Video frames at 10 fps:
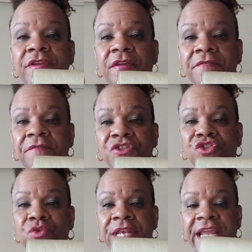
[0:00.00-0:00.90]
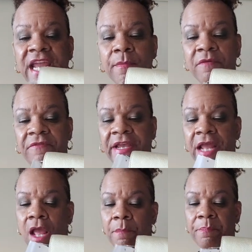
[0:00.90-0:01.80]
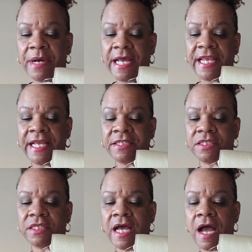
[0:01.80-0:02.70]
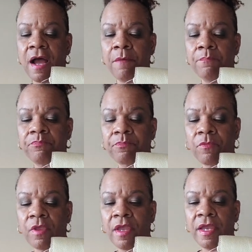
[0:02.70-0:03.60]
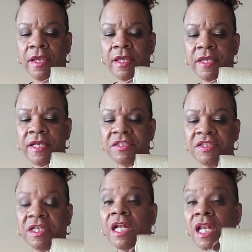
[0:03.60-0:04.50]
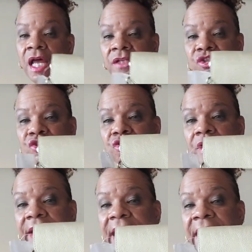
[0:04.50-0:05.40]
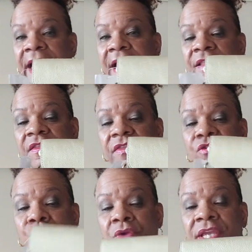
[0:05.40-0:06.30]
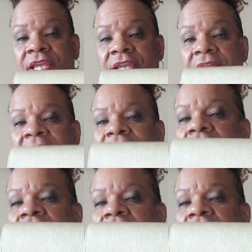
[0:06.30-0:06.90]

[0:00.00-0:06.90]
the official name of it, but it's the clutch, and you can't, I